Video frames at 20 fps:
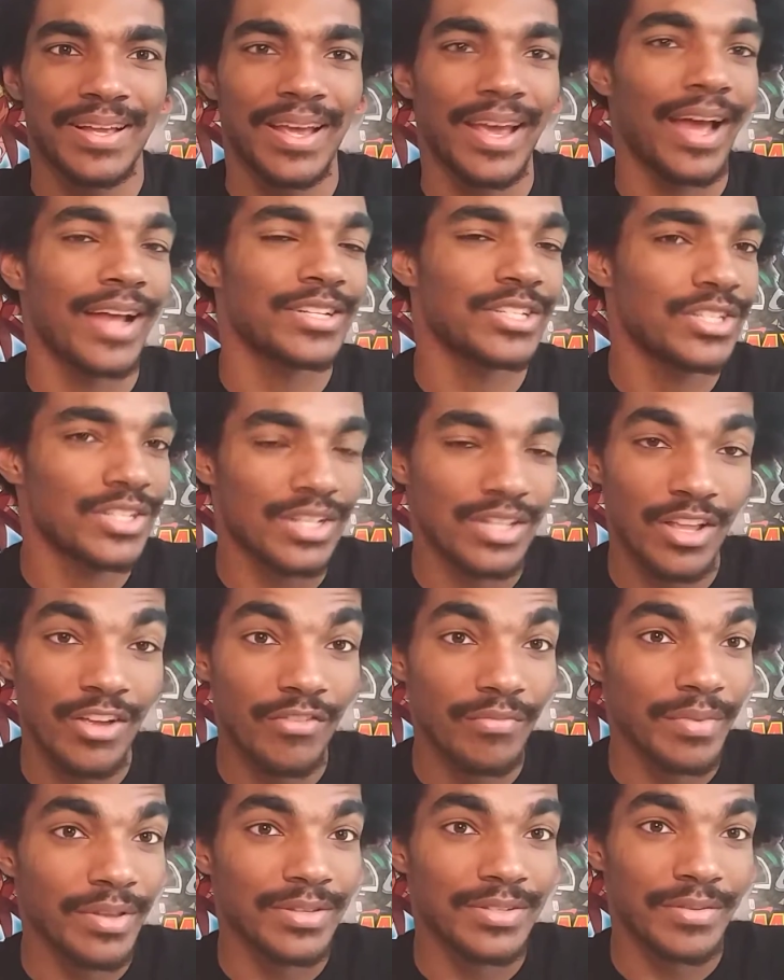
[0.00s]
I just love
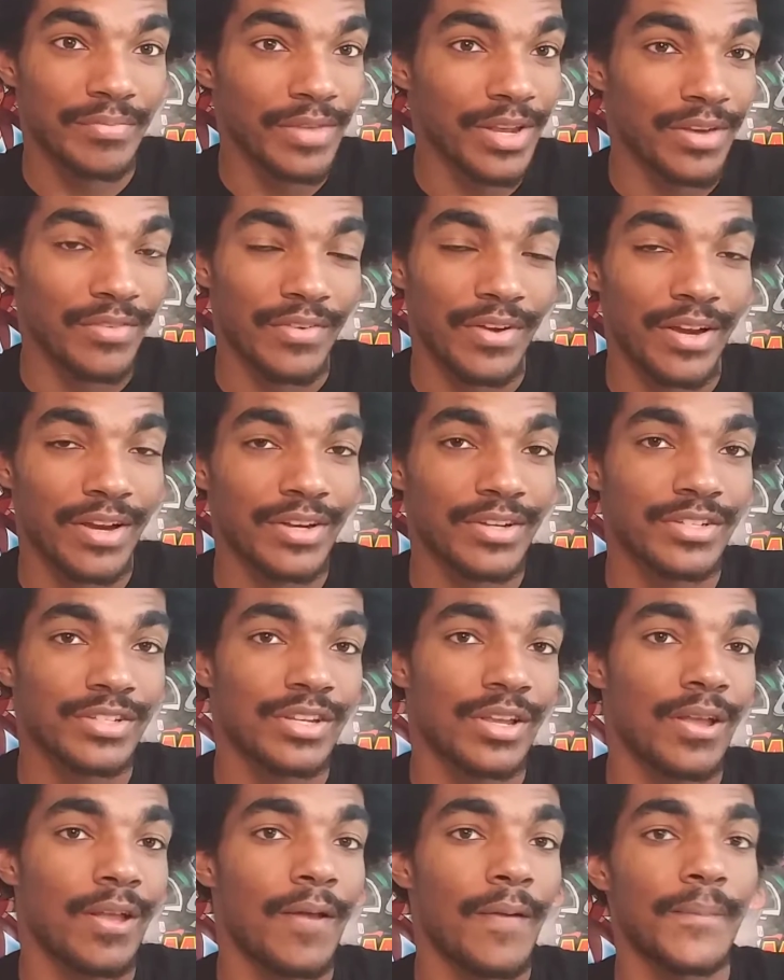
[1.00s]
me some minifigures.
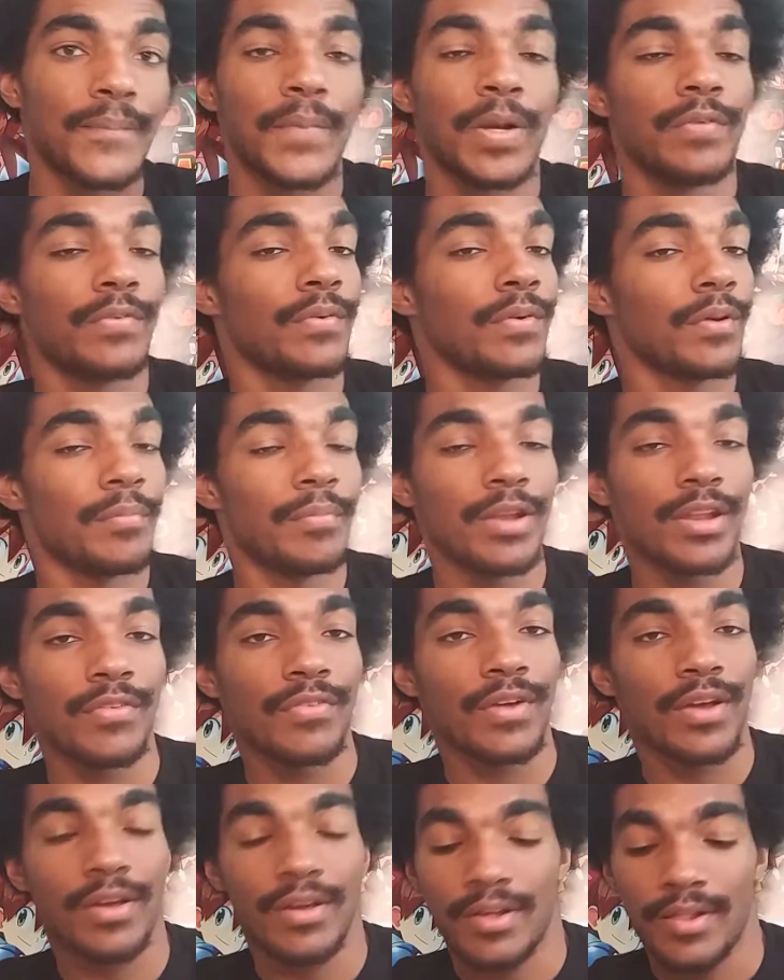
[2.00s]
But if you're a
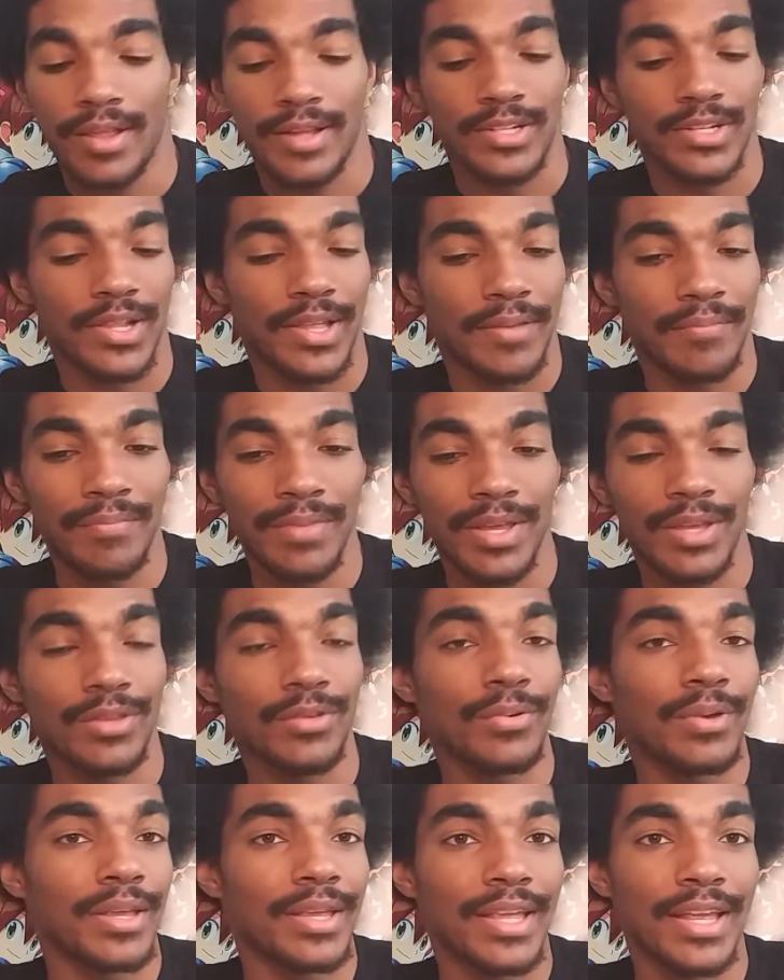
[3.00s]
minifigure collector like me,
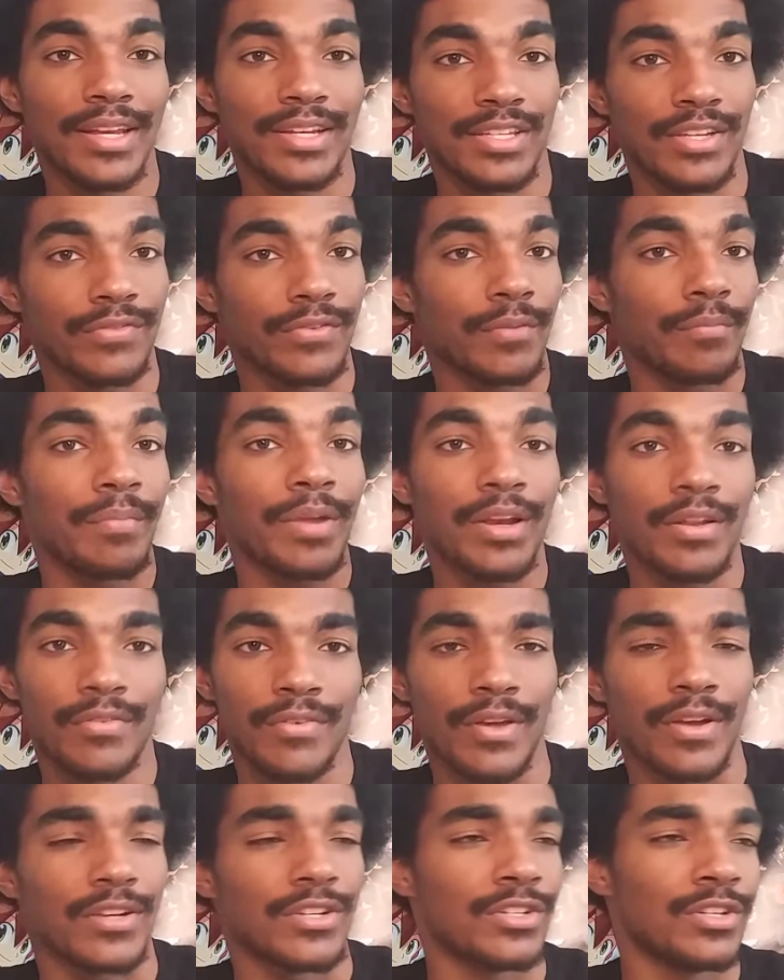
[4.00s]
you can get different
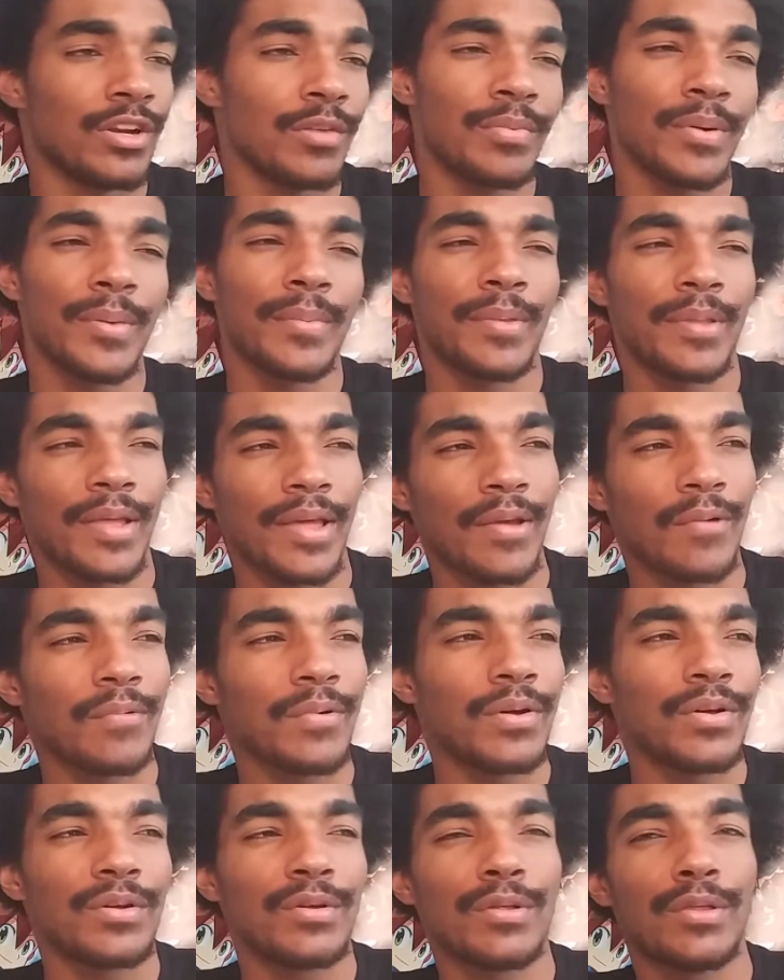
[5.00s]
minifigures. And you're probably like,
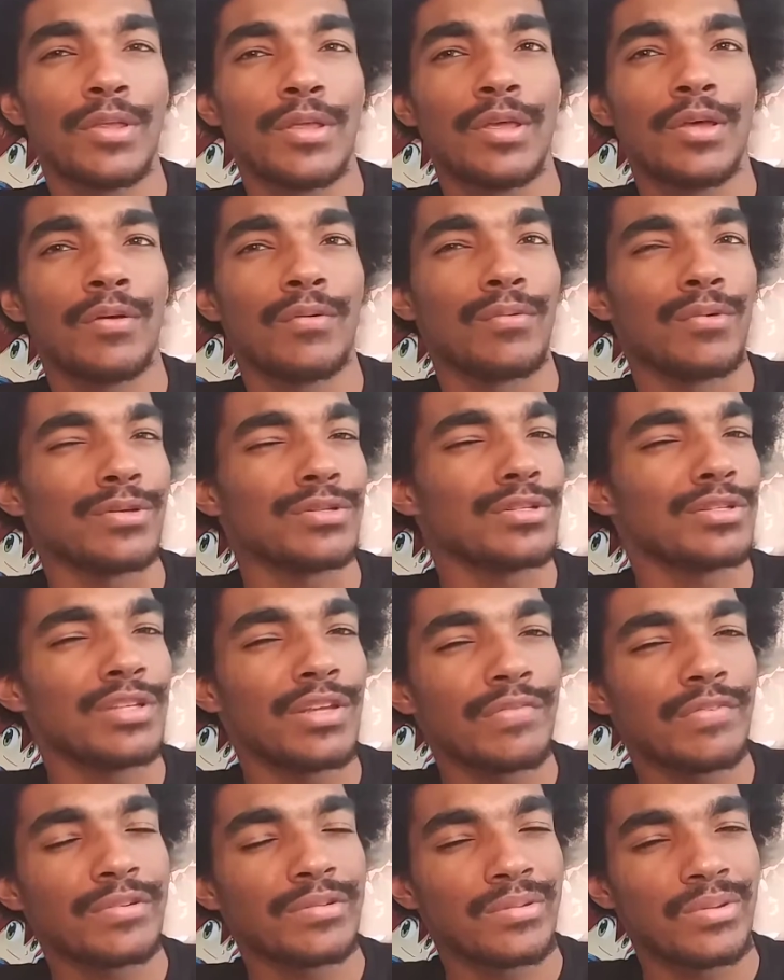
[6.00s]
well, what's the
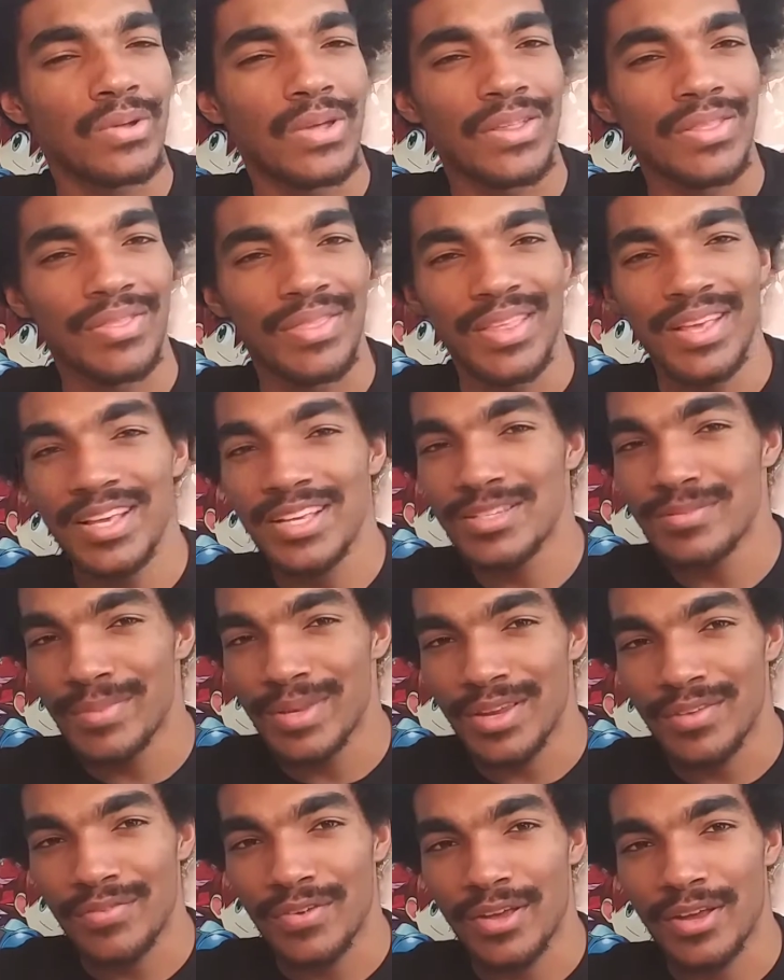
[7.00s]
difference between these
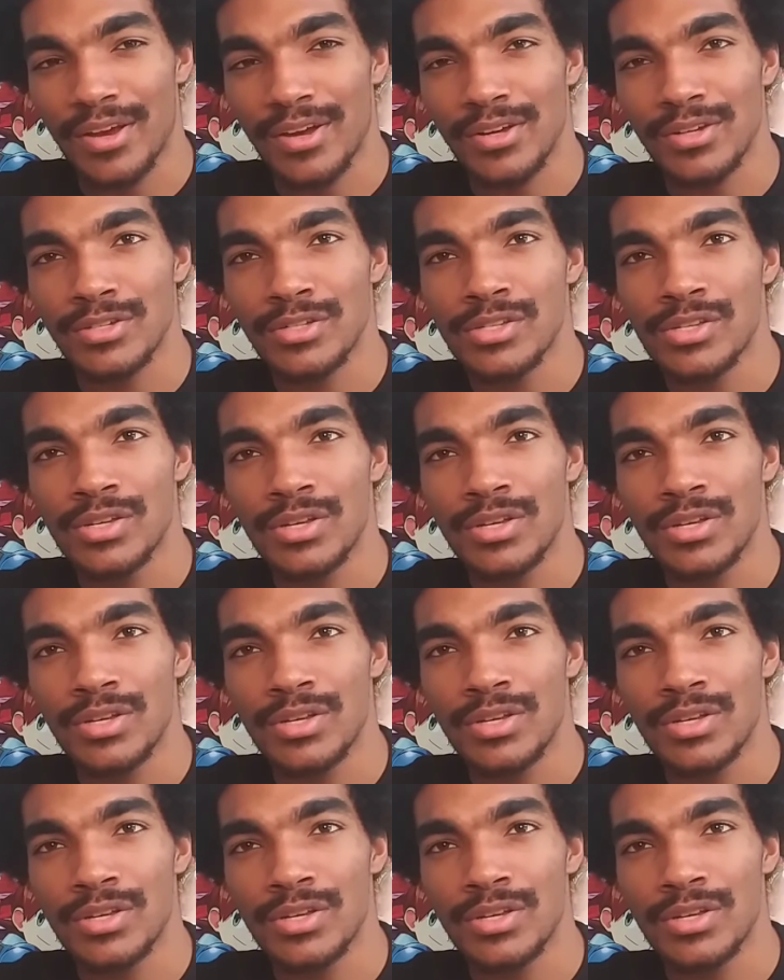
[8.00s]
minifigures